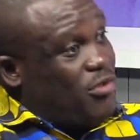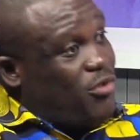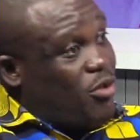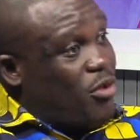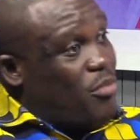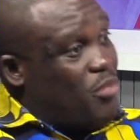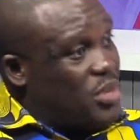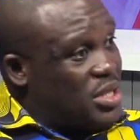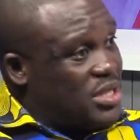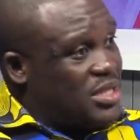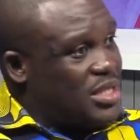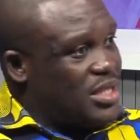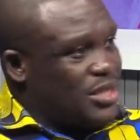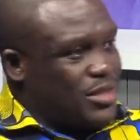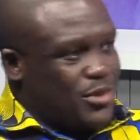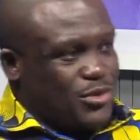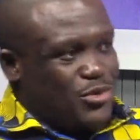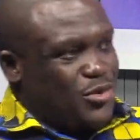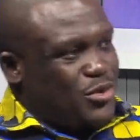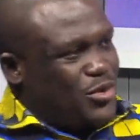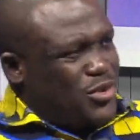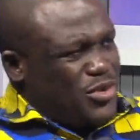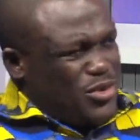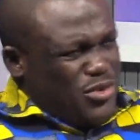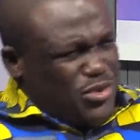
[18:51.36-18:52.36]
of compensation.
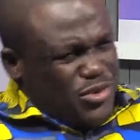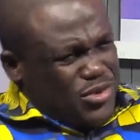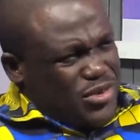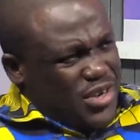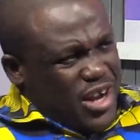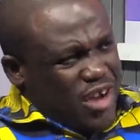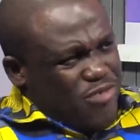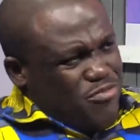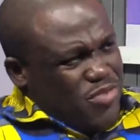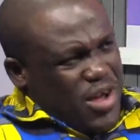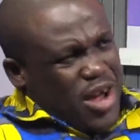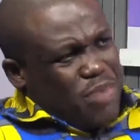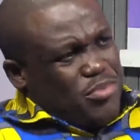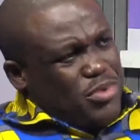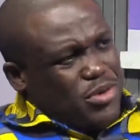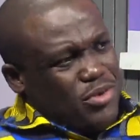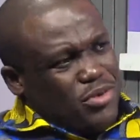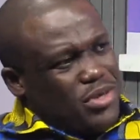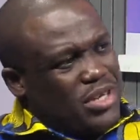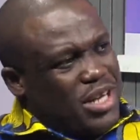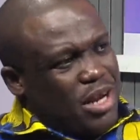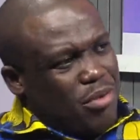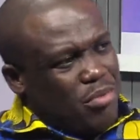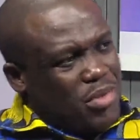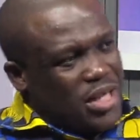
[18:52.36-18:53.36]
So it couldn't have happened
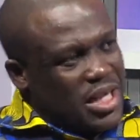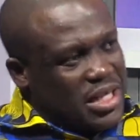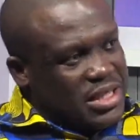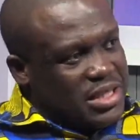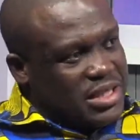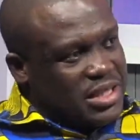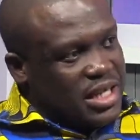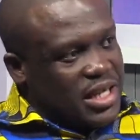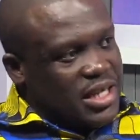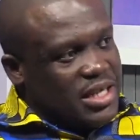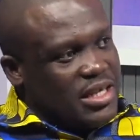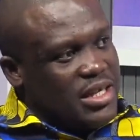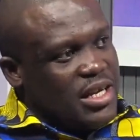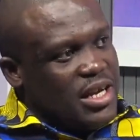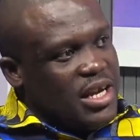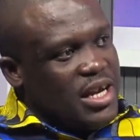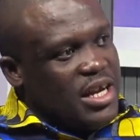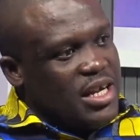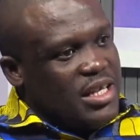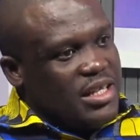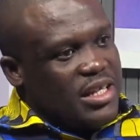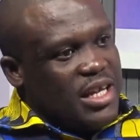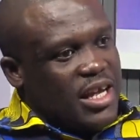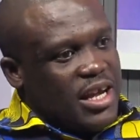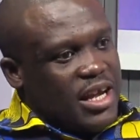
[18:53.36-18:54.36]
on their blind side.
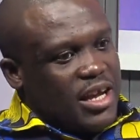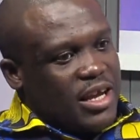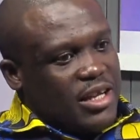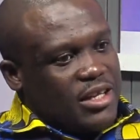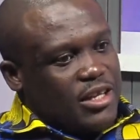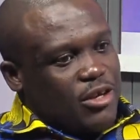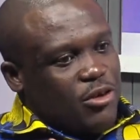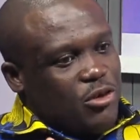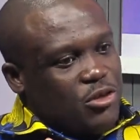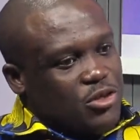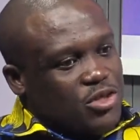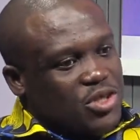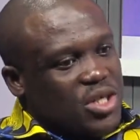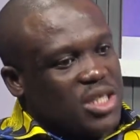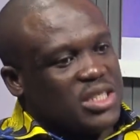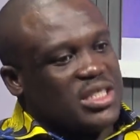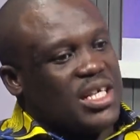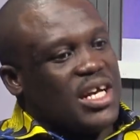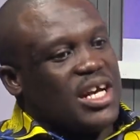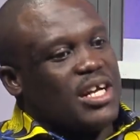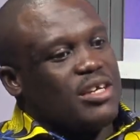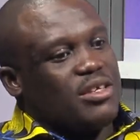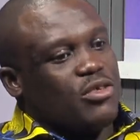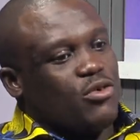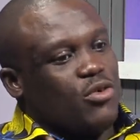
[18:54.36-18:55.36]
The, the contractor
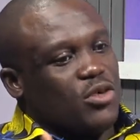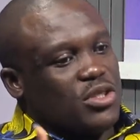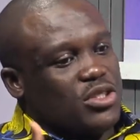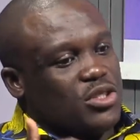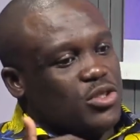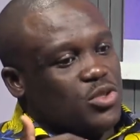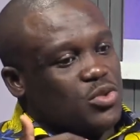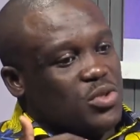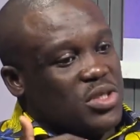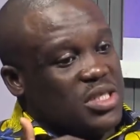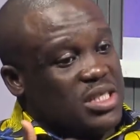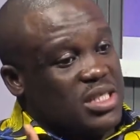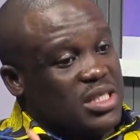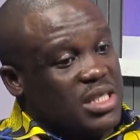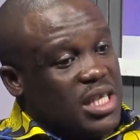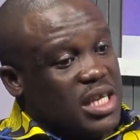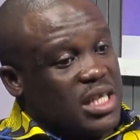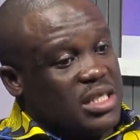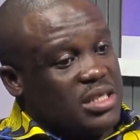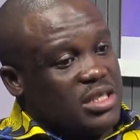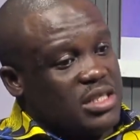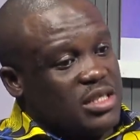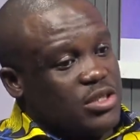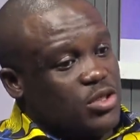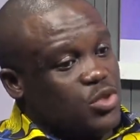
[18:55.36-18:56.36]
had gotten to a
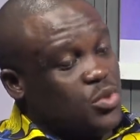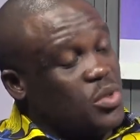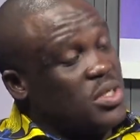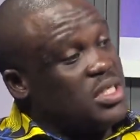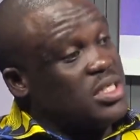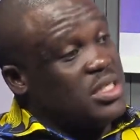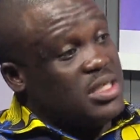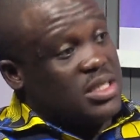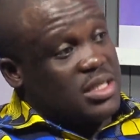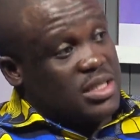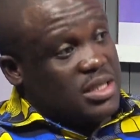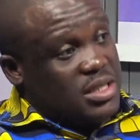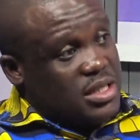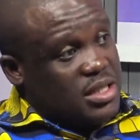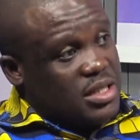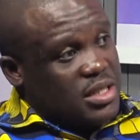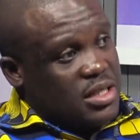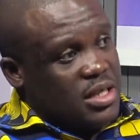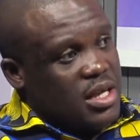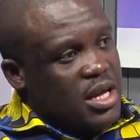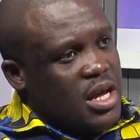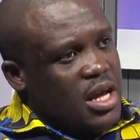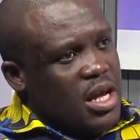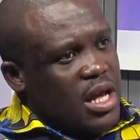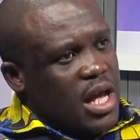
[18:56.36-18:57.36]
stage in twenty
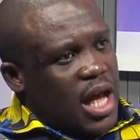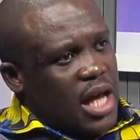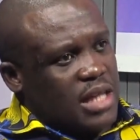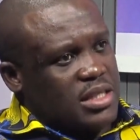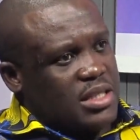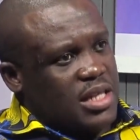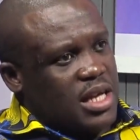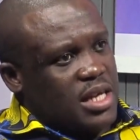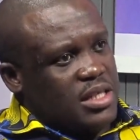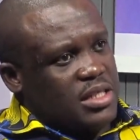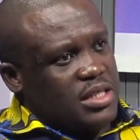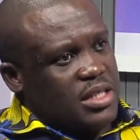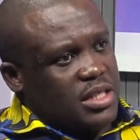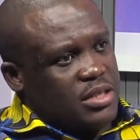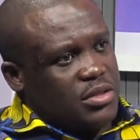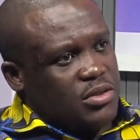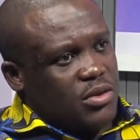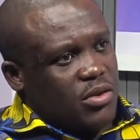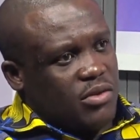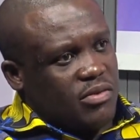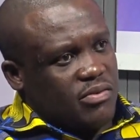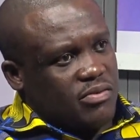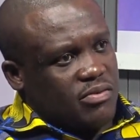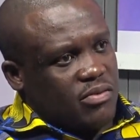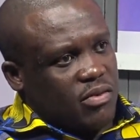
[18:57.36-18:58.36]
sixteen as candidate
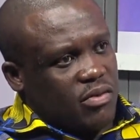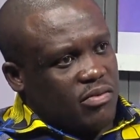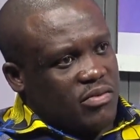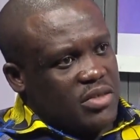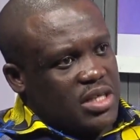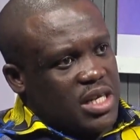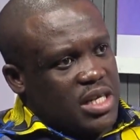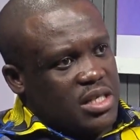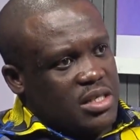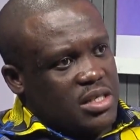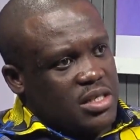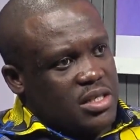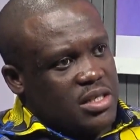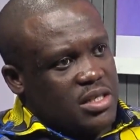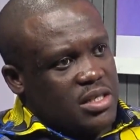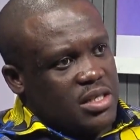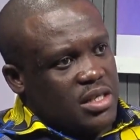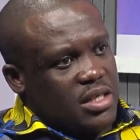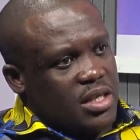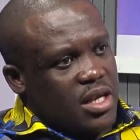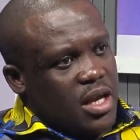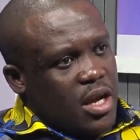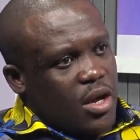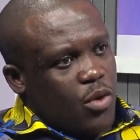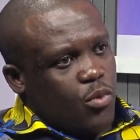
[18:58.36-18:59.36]
of, of the N D
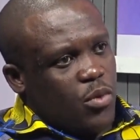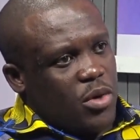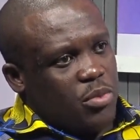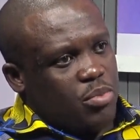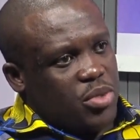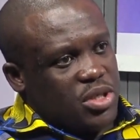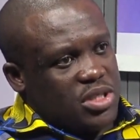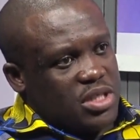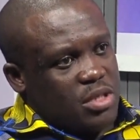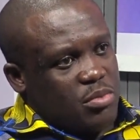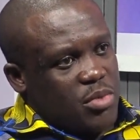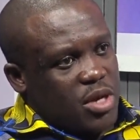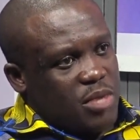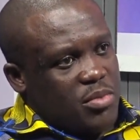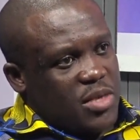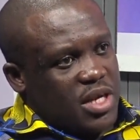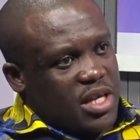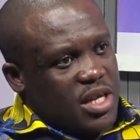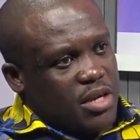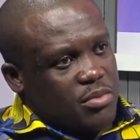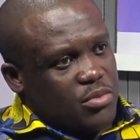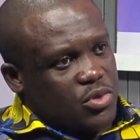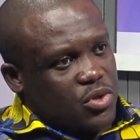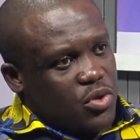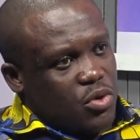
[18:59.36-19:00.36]
C when President Mahama
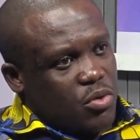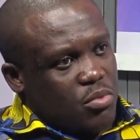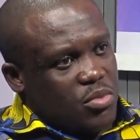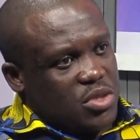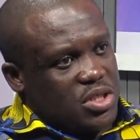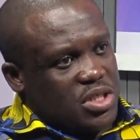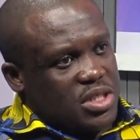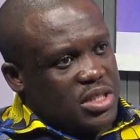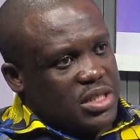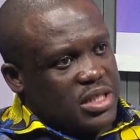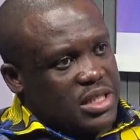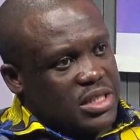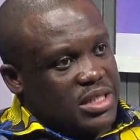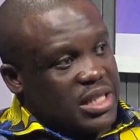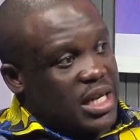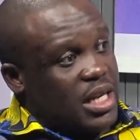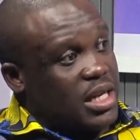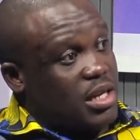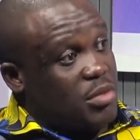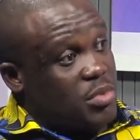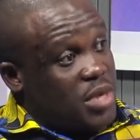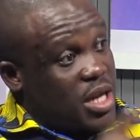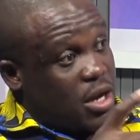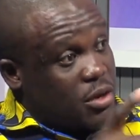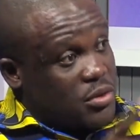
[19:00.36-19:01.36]
came to commission the
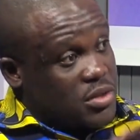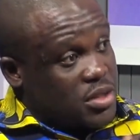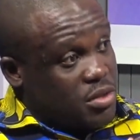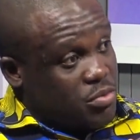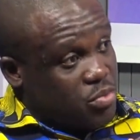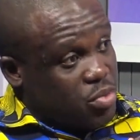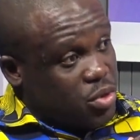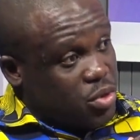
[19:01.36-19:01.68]
Saglimi Housing